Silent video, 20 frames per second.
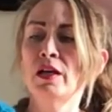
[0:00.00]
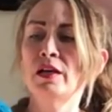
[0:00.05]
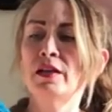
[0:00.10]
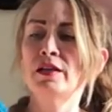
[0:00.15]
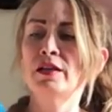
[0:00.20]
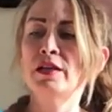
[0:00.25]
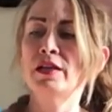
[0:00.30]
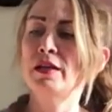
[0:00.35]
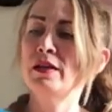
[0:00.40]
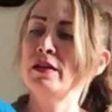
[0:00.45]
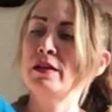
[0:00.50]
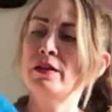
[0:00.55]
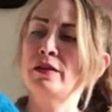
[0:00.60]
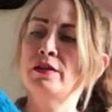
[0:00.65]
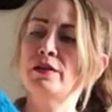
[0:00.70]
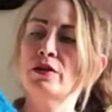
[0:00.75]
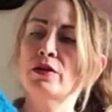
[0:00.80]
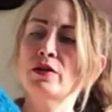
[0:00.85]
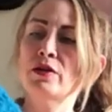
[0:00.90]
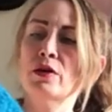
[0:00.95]
knitted
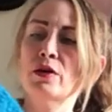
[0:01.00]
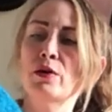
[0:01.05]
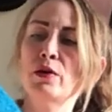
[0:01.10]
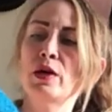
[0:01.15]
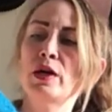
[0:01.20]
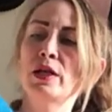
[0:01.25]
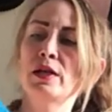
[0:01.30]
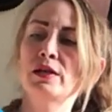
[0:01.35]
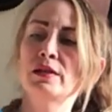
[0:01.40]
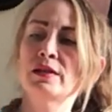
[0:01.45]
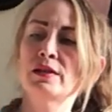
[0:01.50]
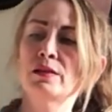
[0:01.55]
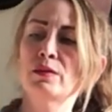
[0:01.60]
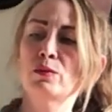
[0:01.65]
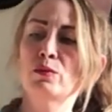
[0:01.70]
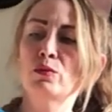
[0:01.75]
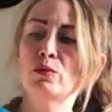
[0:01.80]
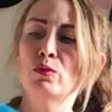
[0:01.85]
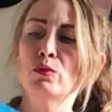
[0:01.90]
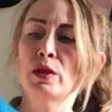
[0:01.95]
turquoise
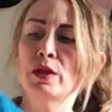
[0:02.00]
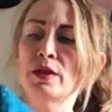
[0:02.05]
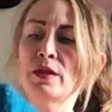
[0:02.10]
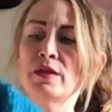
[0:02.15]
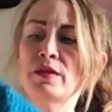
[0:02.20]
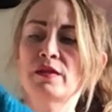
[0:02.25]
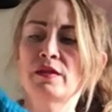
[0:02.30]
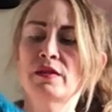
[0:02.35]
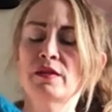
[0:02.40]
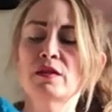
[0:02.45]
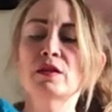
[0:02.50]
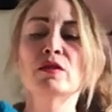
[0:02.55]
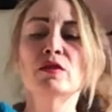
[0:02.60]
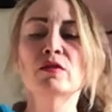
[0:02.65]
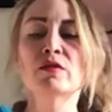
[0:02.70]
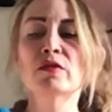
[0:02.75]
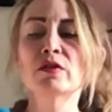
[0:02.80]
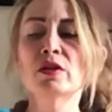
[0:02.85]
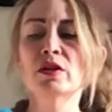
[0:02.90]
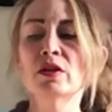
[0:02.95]
with
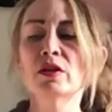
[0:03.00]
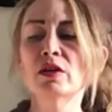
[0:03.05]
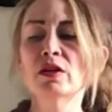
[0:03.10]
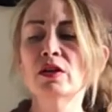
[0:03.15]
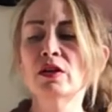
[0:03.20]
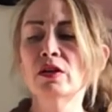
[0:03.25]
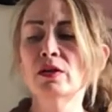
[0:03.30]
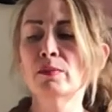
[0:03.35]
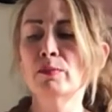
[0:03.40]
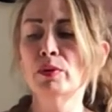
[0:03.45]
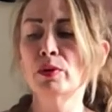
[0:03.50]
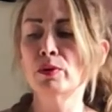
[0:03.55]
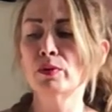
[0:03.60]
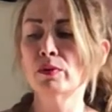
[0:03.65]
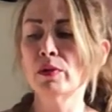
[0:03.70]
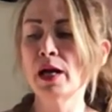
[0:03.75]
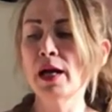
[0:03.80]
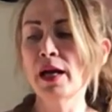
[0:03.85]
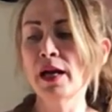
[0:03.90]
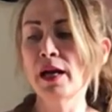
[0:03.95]
silver
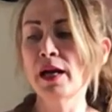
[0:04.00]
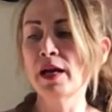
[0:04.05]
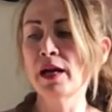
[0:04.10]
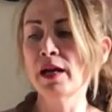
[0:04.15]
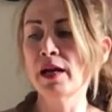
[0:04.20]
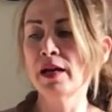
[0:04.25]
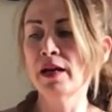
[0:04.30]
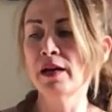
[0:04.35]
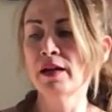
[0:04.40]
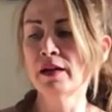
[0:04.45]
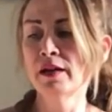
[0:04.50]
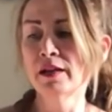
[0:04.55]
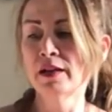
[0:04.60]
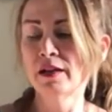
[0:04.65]
beret.